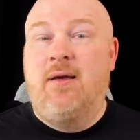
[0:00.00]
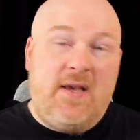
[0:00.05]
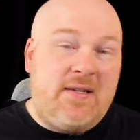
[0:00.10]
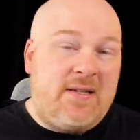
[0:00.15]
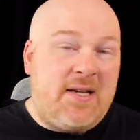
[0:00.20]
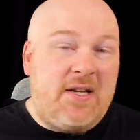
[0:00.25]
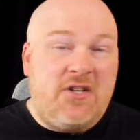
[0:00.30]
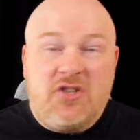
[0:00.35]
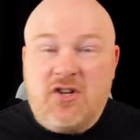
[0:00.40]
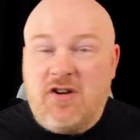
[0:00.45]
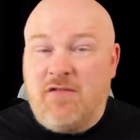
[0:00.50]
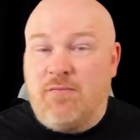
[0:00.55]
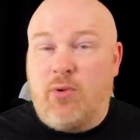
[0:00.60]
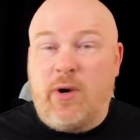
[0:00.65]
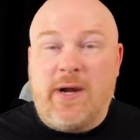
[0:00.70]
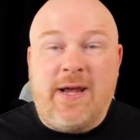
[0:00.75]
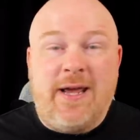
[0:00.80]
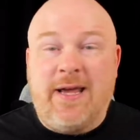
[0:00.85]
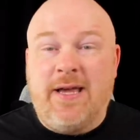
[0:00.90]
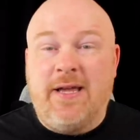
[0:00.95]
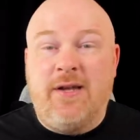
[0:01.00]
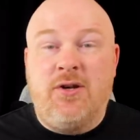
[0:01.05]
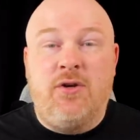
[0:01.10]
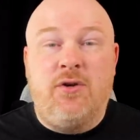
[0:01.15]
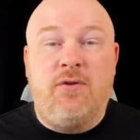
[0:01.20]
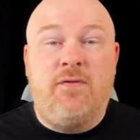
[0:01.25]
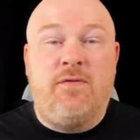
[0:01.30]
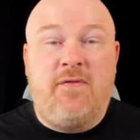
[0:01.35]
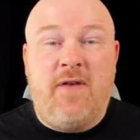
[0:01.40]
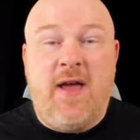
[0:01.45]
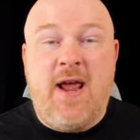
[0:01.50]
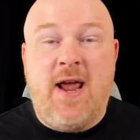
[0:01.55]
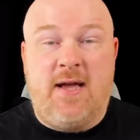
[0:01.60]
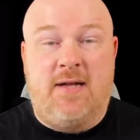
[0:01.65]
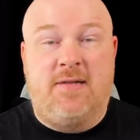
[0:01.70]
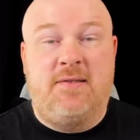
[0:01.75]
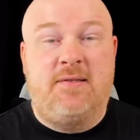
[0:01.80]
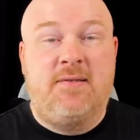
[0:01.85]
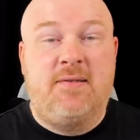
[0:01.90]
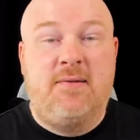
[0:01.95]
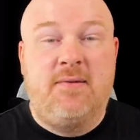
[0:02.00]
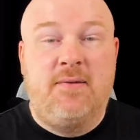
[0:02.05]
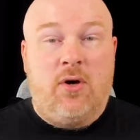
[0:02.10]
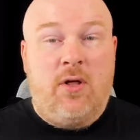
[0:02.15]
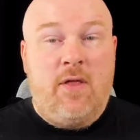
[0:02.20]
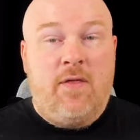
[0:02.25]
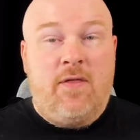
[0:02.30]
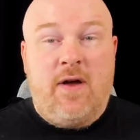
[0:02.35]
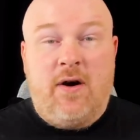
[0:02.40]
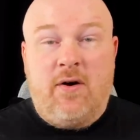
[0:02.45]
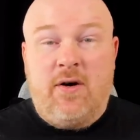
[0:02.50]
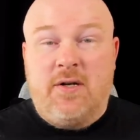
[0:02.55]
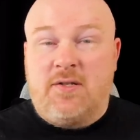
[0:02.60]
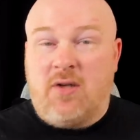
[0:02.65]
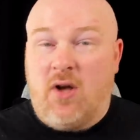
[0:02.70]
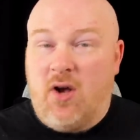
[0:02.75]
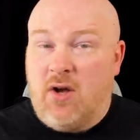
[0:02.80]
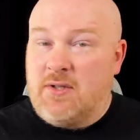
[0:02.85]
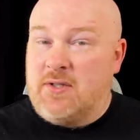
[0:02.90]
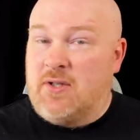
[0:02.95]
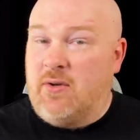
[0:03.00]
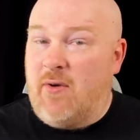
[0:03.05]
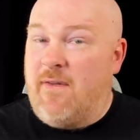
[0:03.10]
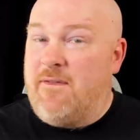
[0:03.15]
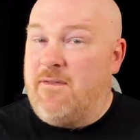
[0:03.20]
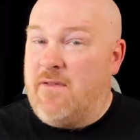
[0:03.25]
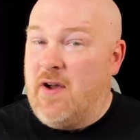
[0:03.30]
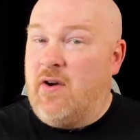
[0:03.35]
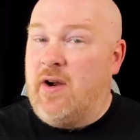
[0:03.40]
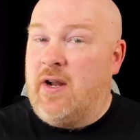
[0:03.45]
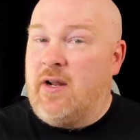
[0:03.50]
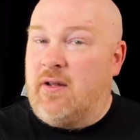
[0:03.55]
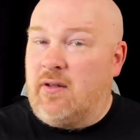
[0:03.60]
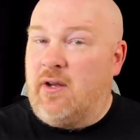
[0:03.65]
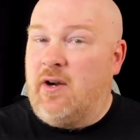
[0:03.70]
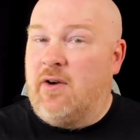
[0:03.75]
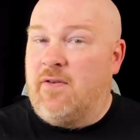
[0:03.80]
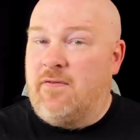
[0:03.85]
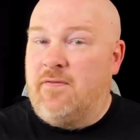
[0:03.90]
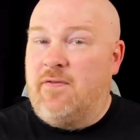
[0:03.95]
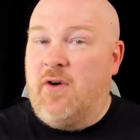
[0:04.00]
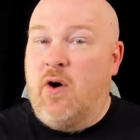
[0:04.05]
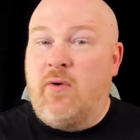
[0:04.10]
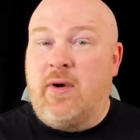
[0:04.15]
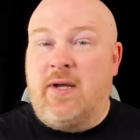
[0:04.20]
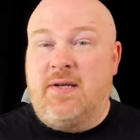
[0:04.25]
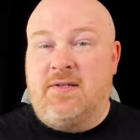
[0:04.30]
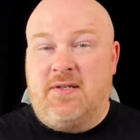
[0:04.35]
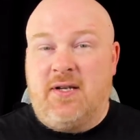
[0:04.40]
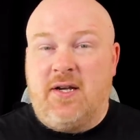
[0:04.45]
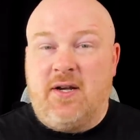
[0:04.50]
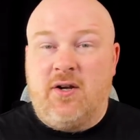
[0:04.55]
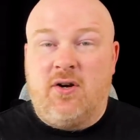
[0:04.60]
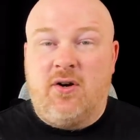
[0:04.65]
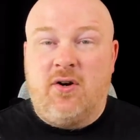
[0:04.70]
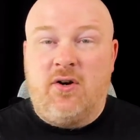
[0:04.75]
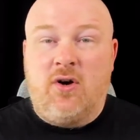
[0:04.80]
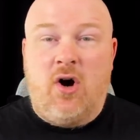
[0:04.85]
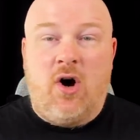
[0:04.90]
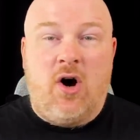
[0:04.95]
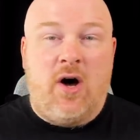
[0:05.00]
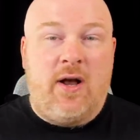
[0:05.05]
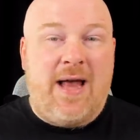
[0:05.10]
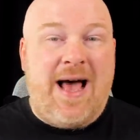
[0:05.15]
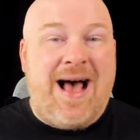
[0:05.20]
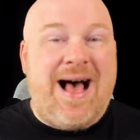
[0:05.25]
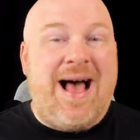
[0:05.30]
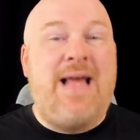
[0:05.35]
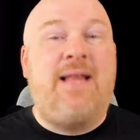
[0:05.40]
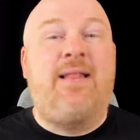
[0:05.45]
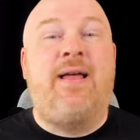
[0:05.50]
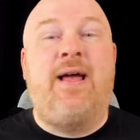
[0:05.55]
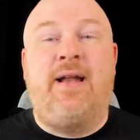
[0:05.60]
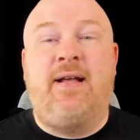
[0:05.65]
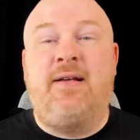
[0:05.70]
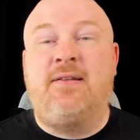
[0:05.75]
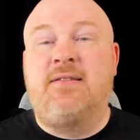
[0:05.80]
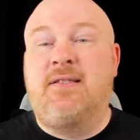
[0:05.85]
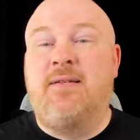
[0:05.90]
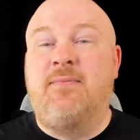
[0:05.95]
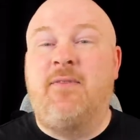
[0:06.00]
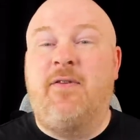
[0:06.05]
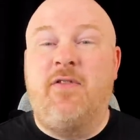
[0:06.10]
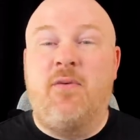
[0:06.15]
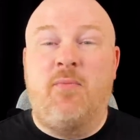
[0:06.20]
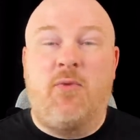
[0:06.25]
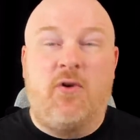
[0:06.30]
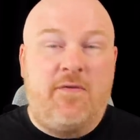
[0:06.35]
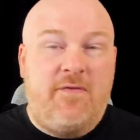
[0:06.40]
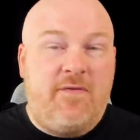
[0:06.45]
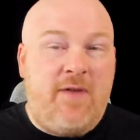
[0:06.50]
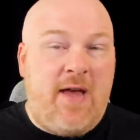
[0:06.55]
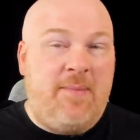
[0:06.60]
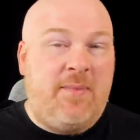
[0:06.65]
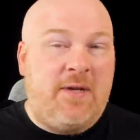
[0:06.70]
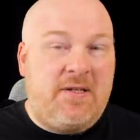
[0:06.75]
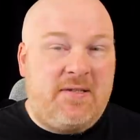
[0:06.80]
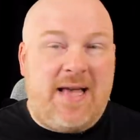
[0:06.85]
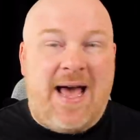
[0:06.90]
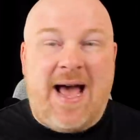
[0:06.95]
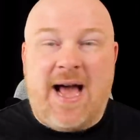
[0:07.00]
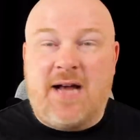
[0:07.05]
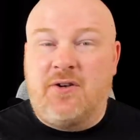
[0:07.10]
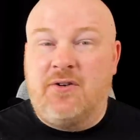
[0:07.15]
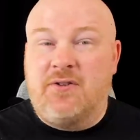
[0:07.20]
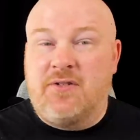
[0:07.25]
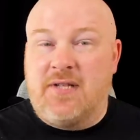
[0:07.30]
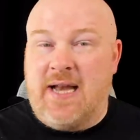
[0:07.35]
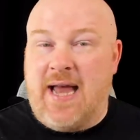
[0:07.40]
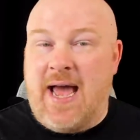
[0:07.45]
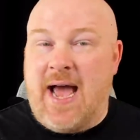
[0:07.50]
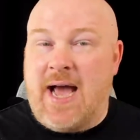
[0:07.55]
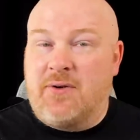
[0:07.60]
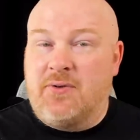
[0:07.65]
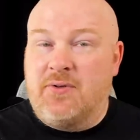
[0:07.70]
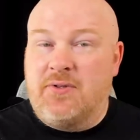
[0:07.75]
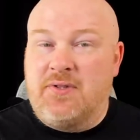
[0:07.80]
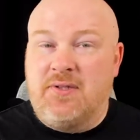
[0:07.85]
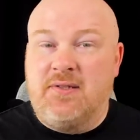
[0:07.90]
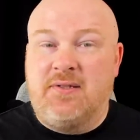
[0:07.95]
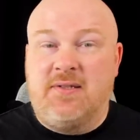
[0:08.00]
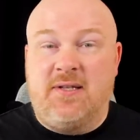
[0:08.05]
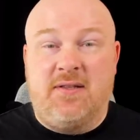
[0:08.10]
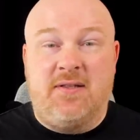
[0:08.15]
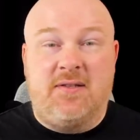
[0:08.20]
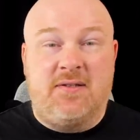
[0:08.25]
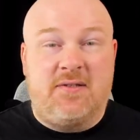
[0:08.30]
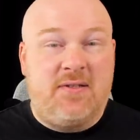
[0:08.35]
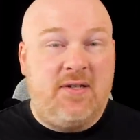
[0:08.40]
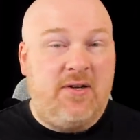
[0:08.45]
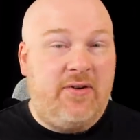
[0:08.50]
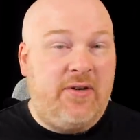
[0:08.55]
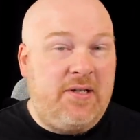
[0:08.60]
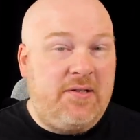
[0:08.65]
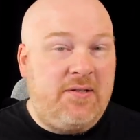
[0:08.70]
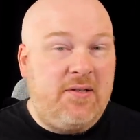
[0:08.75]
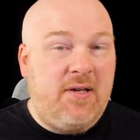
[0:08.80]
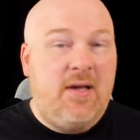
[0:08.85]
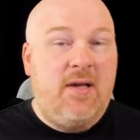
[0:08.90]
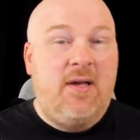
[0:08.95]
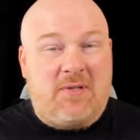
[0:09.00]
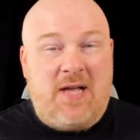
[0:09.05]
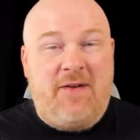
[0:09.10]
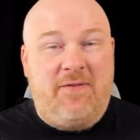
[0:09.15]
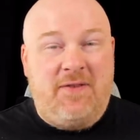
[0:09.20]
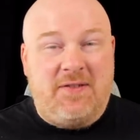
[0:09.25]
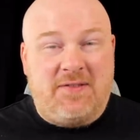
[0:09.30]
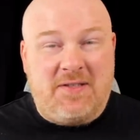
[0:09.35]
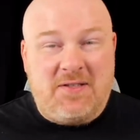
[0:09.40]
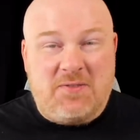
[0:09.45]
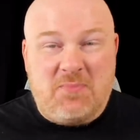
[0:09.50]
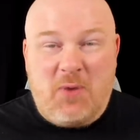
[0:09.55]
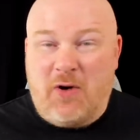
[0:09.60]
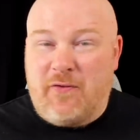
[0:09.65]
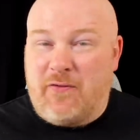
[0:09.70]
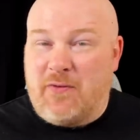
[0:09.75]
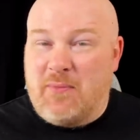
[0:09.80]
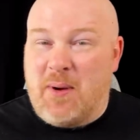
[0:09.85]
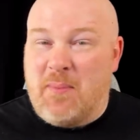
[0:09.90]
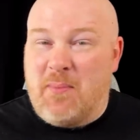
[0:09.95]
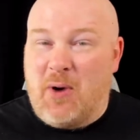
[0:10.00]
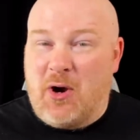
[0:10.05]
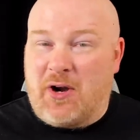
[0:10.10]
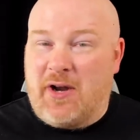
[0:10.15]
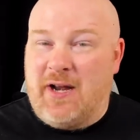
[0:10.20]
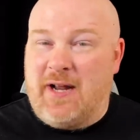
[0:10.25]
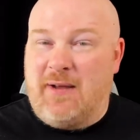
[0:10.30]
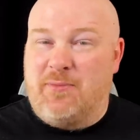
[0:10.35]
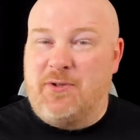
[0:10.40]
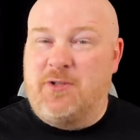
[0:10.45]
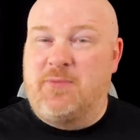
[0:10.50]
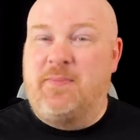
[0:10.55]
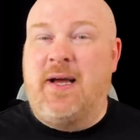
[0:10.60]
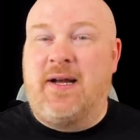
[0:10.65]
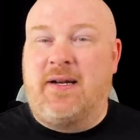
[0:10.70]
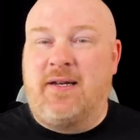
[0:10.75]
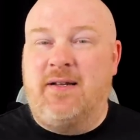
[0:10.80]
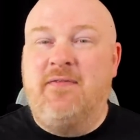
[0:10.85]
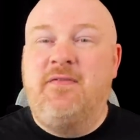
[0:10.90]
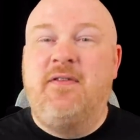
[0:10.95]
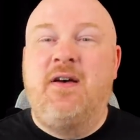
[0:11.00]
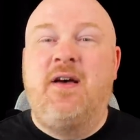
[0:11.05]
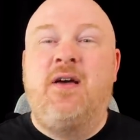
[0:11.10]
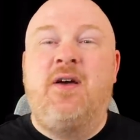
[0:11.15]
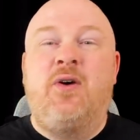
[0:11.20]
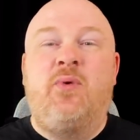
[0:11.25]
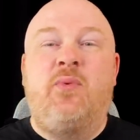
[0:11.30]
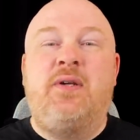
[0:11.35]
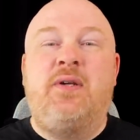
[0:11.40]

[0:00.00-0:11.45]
with the intention of bringing in new fans. So there is also a very clear focus here on highlighting some of the more famous actors and actresses in the series. This was obviously smart from a marketing perspective.